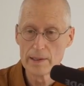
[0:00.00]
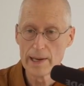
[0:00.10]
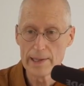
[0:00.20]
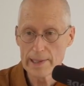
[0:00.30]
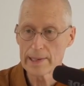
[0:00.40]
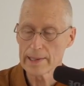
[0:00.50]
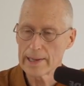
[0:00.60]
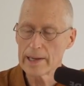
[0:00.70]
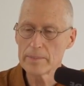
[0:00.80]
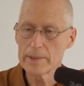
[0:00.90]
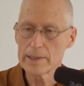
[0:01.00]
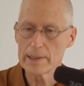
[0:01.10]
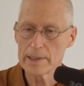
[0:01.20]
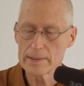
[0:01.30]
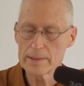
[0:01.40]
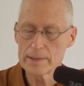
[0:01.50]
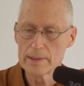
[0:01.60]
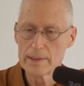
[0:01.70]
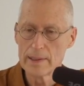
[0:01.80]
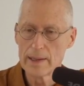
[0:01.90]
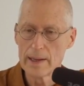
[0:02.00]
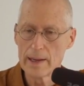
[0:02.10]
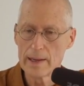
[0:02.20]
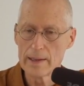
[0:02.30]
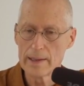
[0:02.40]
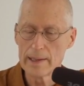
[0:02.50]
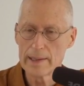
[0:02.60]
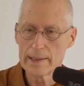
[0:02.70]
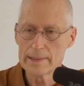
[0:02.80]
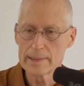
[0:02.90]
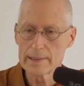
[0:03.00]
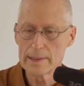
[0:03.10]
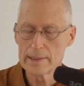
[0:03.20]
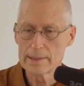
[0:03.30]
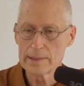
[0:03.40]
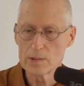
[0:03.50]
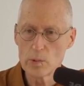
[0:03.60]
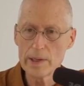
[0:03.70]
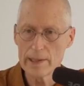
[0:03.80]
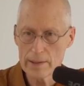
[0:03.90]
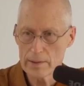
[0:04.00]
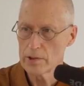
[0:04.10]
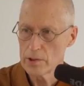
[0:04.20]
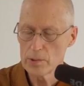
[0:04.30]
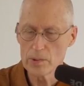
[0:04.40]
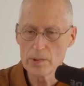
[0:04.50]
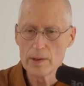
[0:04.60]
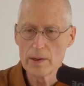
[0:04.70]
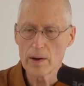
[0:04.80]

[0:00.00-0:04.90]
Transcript: And yet it can be done. Uh, and, and we, or you,